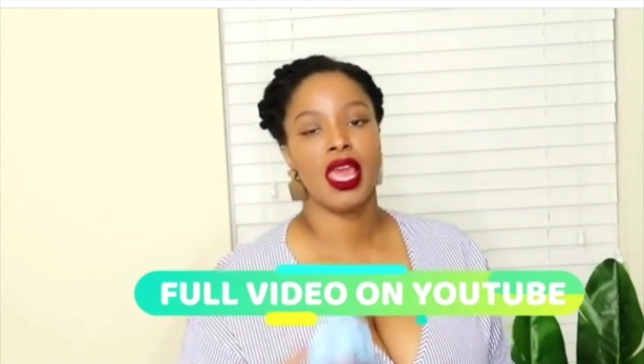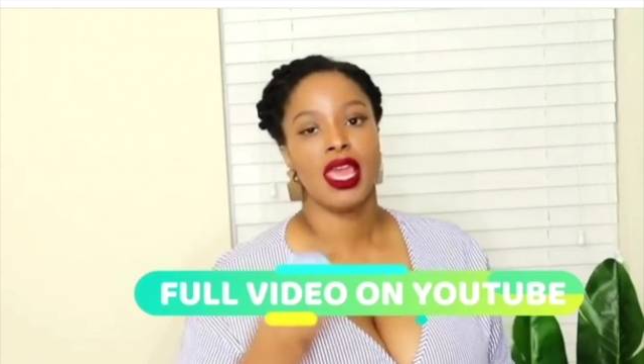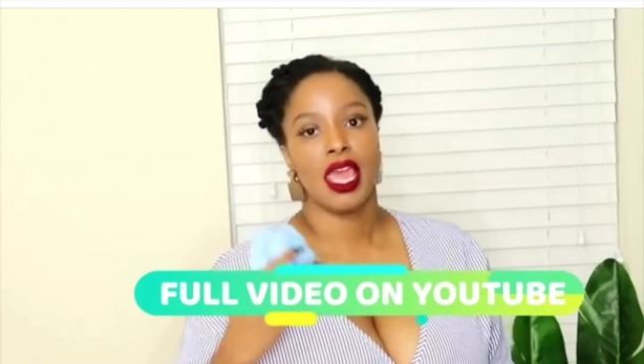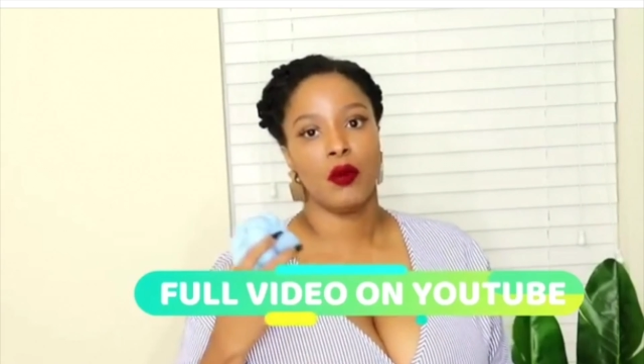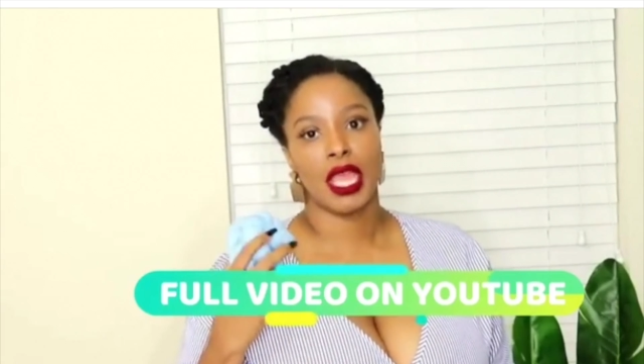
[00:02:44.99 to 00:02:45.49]

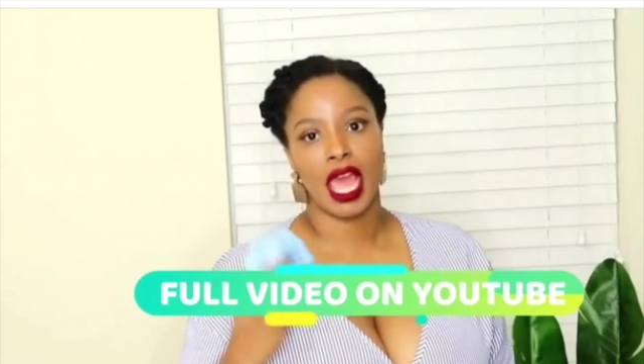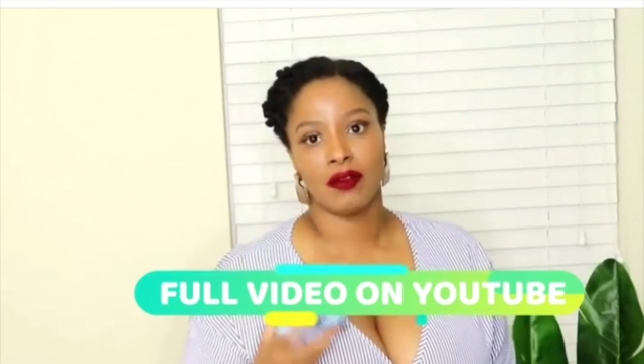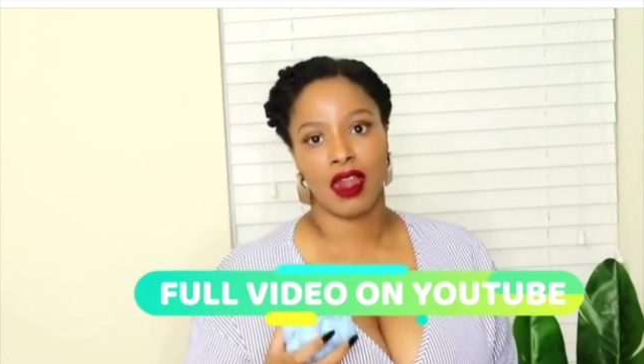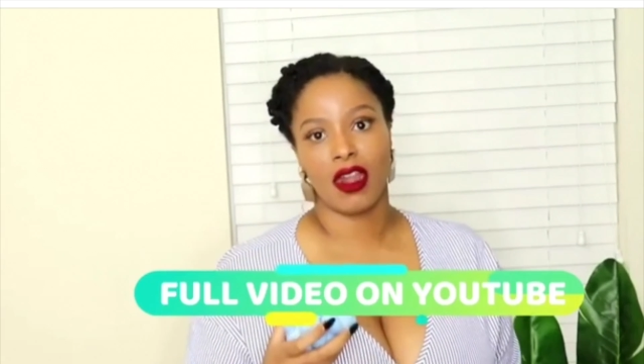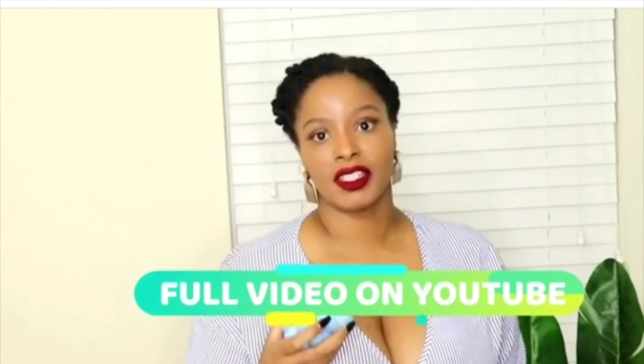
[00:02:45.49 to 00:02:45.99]
and we have
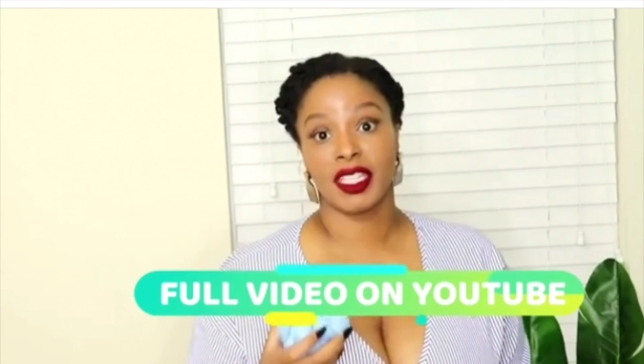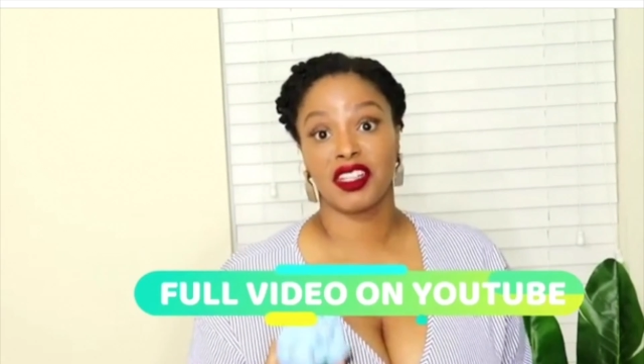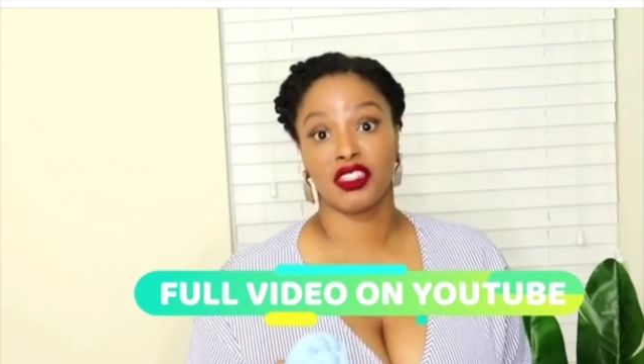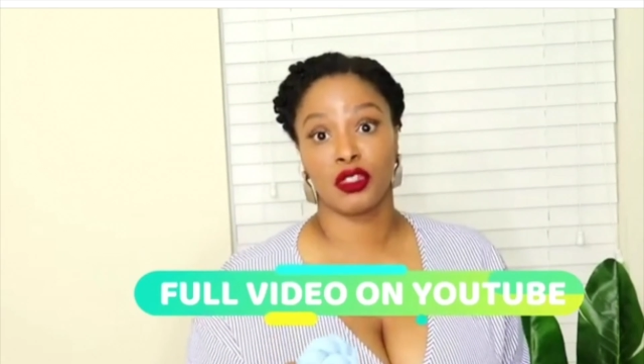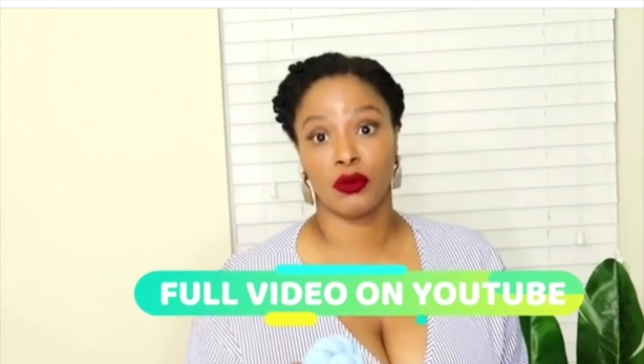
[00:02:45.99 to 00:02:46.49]
our
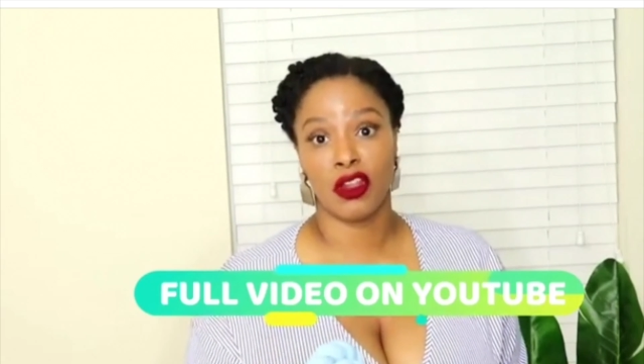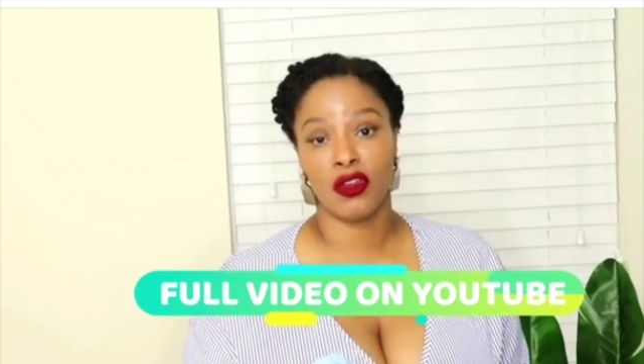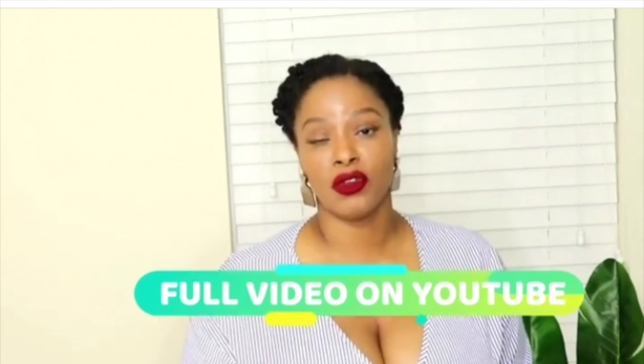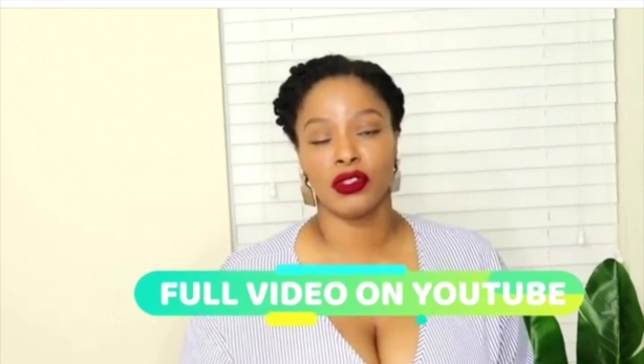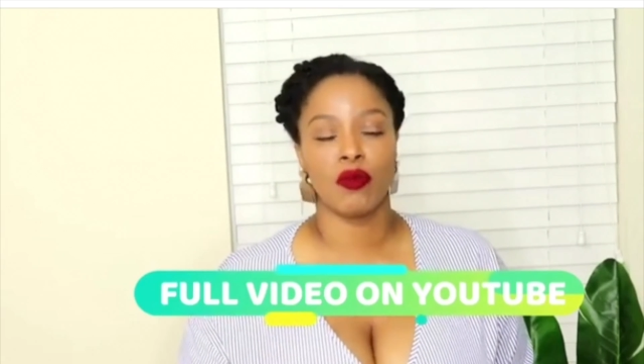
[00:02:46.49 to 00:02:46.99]
signature
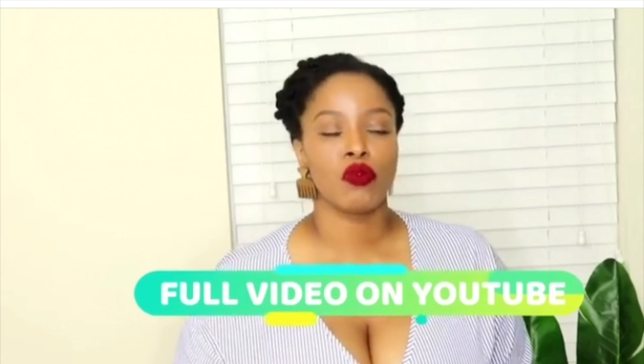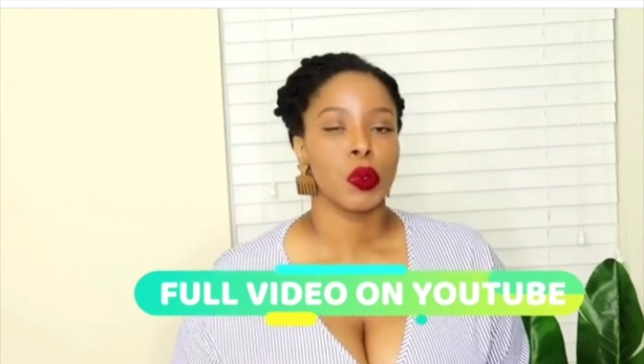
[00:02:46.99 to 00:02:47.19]
rose.